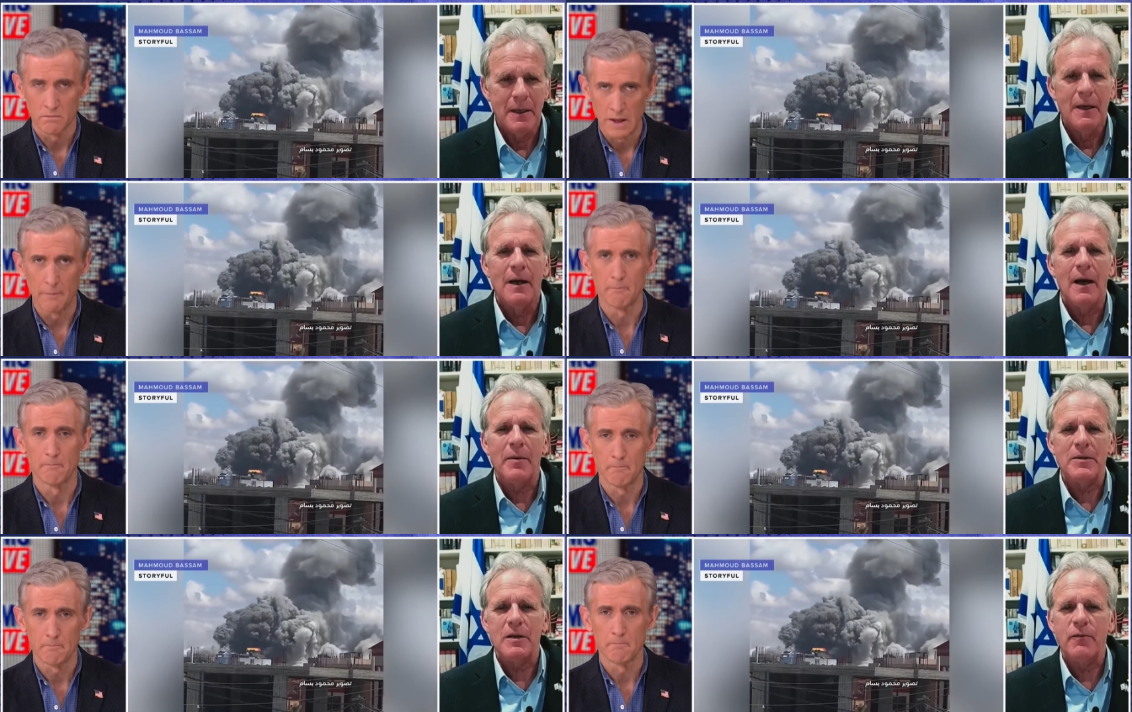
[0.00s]
Speaker 1: Yep.
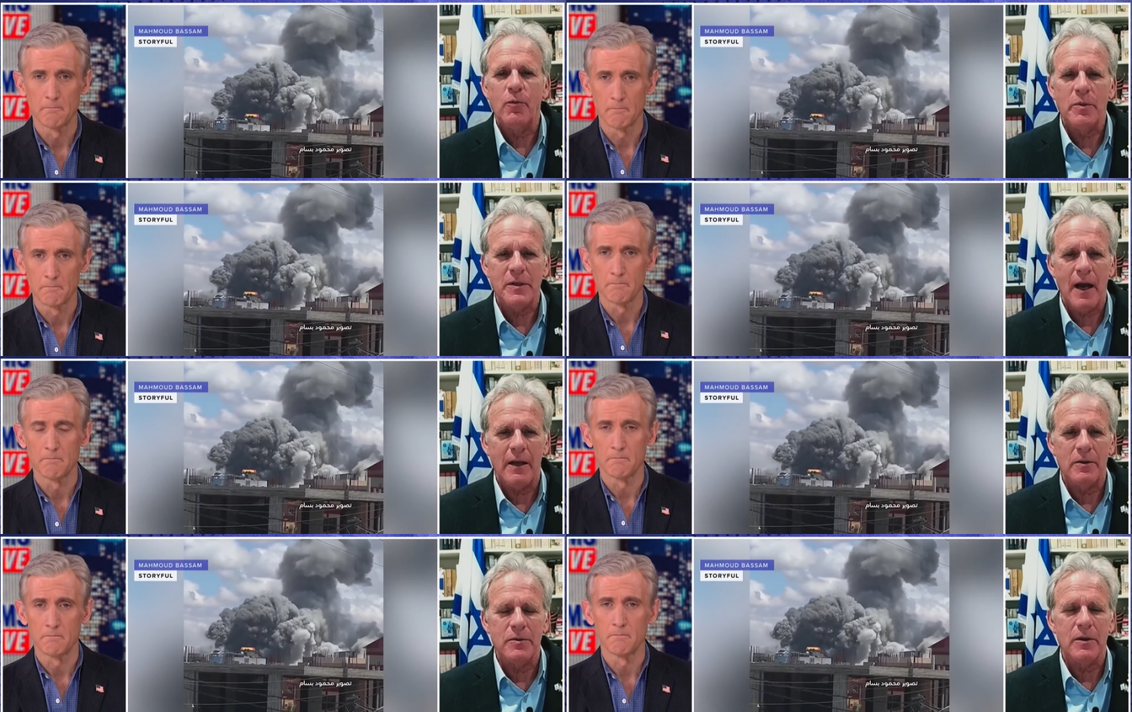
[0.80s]
Hamas has four
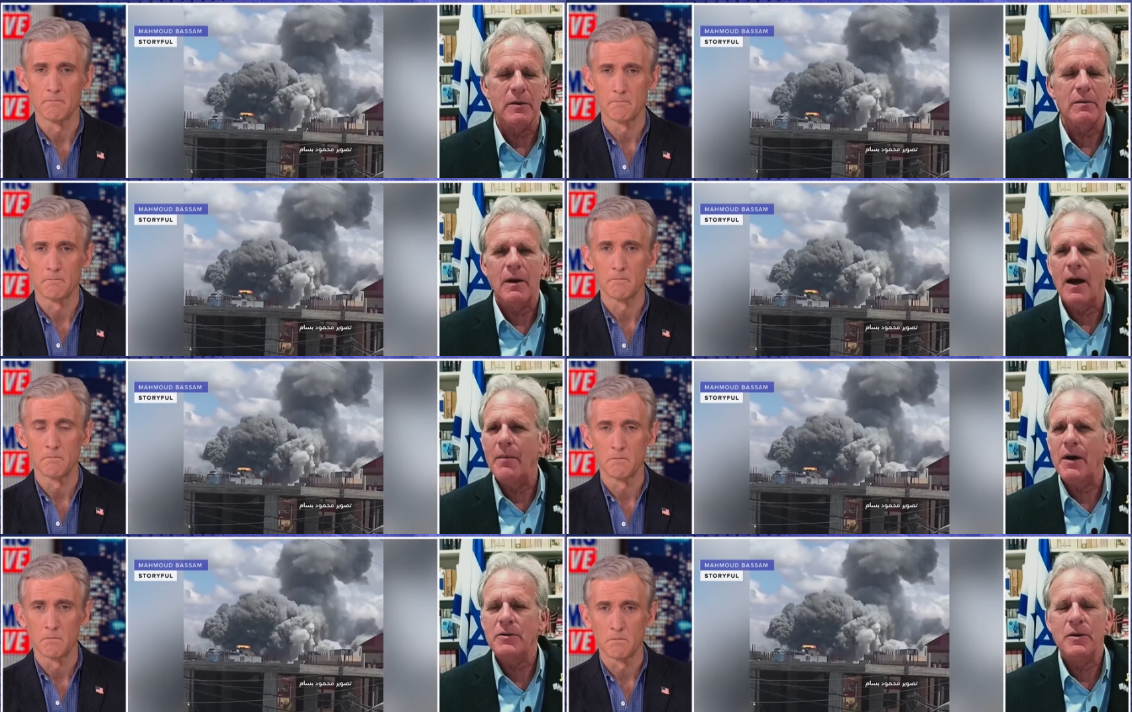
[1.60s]
battalions there.
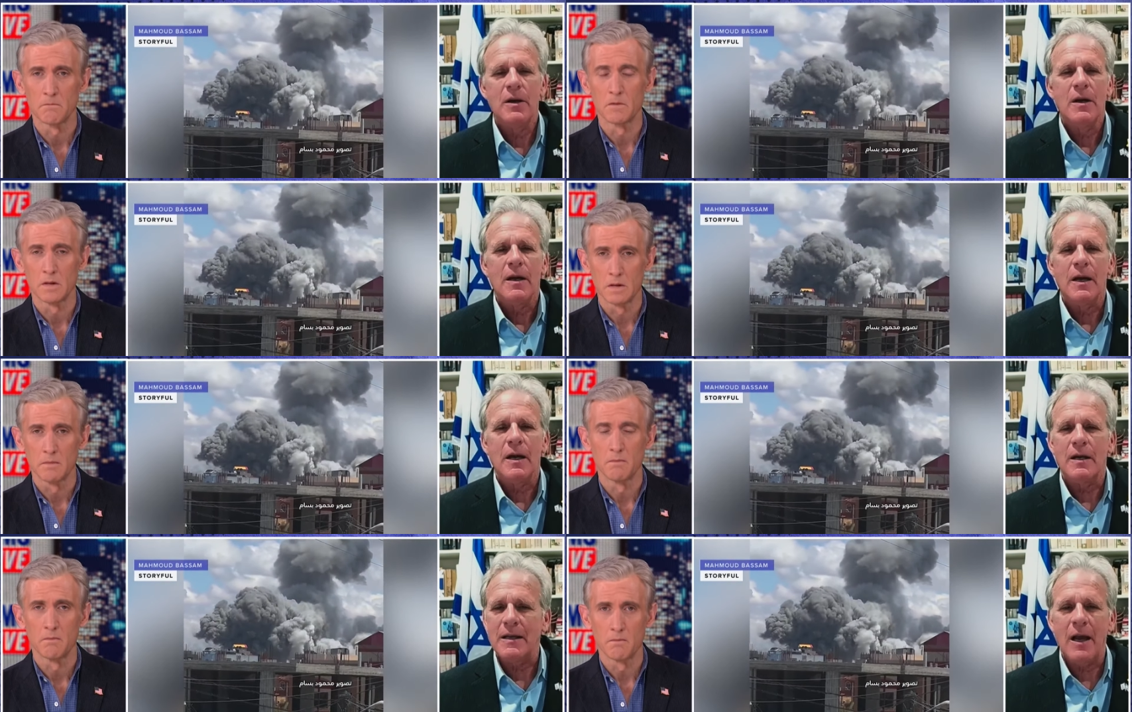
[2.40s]
Hamas
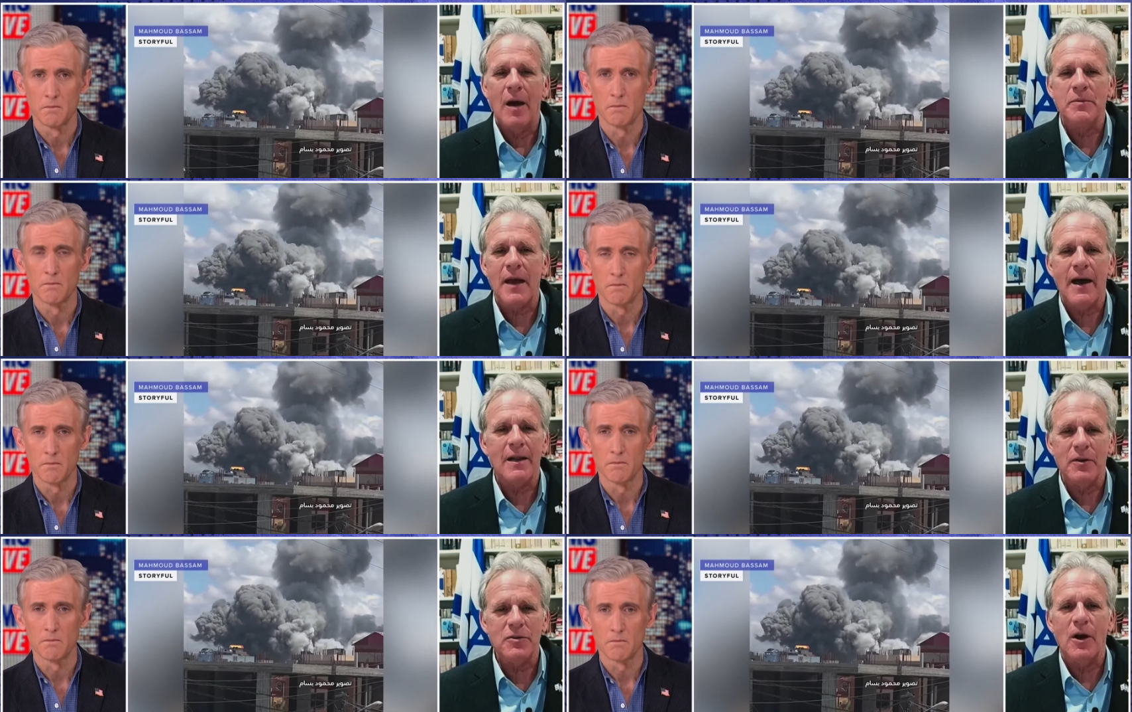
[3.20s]
eh, comes
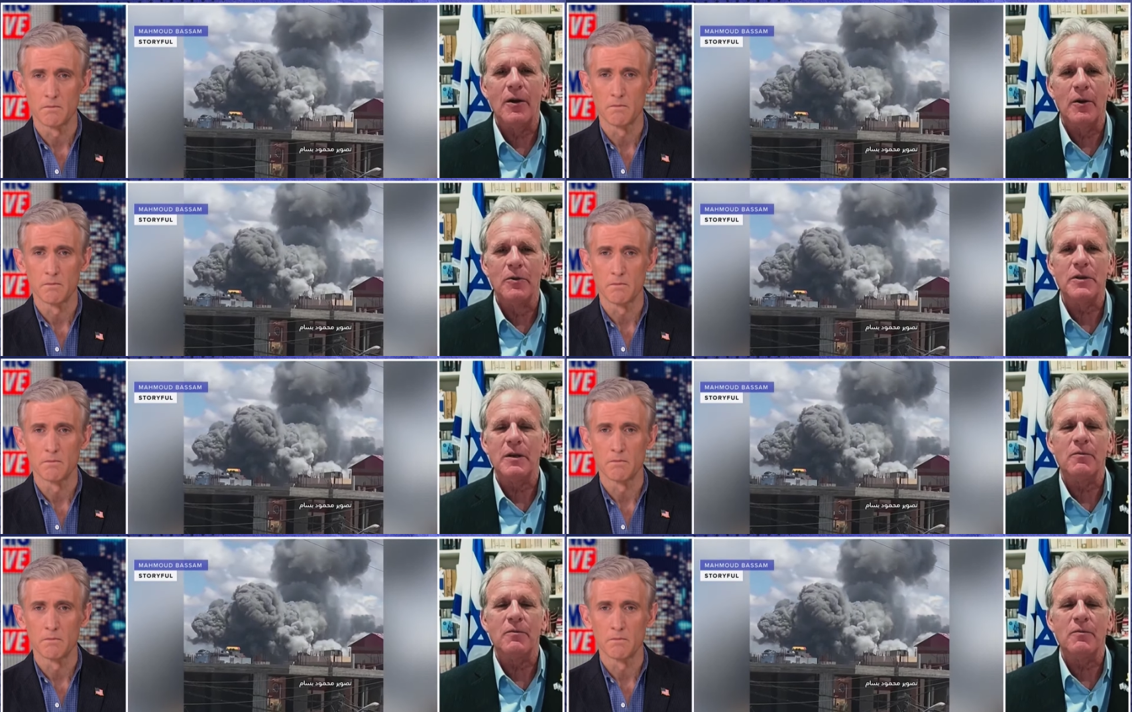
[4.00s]
out of its tunnels